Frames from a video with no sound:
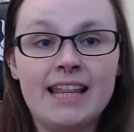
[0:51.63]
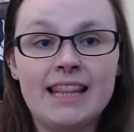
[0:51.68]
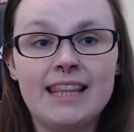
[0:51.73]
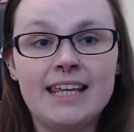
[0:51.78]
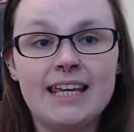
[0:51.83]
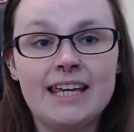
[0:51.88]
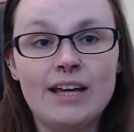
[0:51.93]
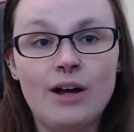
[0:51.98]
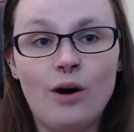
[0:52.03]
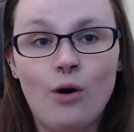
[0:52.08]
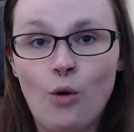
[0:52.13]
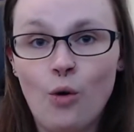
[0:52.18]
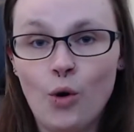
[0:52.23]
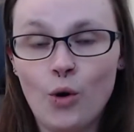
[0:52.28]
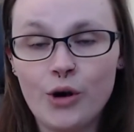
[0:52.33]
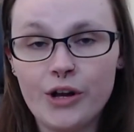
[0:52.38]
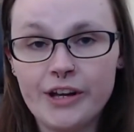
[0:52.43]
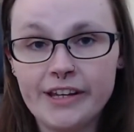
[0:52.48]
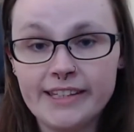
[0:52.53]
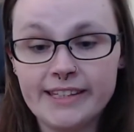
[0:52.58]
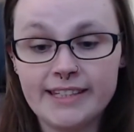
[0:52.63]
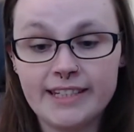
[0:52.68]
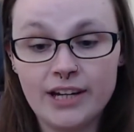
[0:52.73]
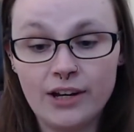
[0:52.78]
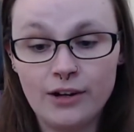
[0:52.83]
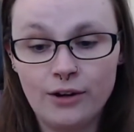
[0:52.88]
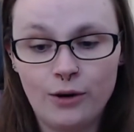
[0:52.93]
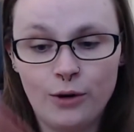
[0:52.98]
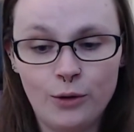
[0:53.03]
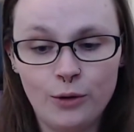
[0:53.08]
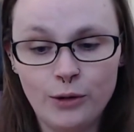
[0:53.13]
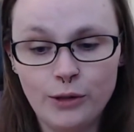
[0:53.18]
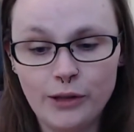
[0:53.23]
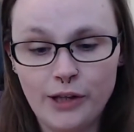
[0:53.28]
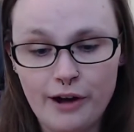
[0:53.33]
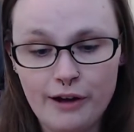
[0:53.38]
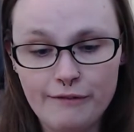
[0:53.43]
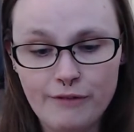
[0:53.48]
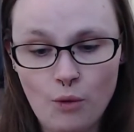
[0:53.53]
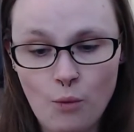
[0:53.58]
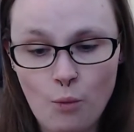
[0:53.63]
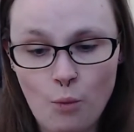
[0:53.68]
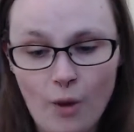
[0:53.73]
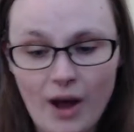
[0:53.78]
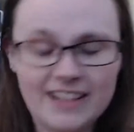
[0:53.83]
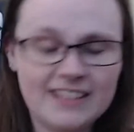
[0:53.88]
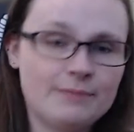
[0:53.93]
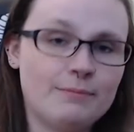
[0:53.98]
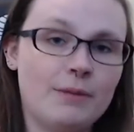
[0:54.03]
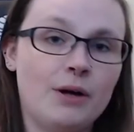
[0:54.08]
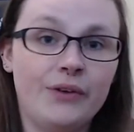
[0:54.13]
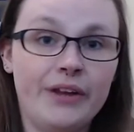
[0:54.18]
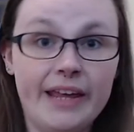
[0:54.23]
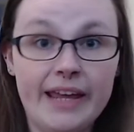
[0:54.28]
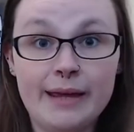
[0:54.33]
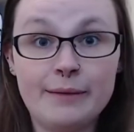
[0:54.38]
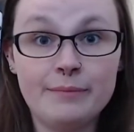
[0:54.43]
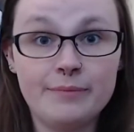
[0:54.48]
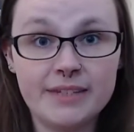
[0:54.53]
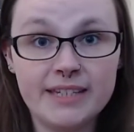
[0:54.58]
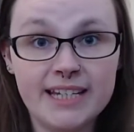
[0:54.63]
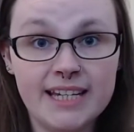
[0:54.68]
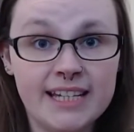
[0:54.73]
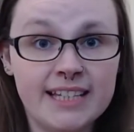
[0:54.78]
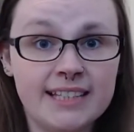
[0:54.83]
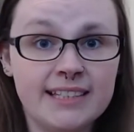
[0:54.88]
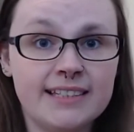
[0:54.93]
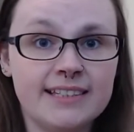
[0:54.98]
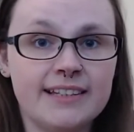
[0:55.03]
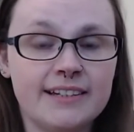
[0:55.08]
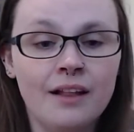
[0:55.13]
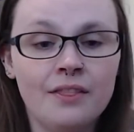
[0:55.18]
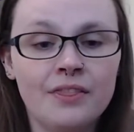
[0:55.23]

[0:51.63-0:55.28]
the August haul of wax melt empties.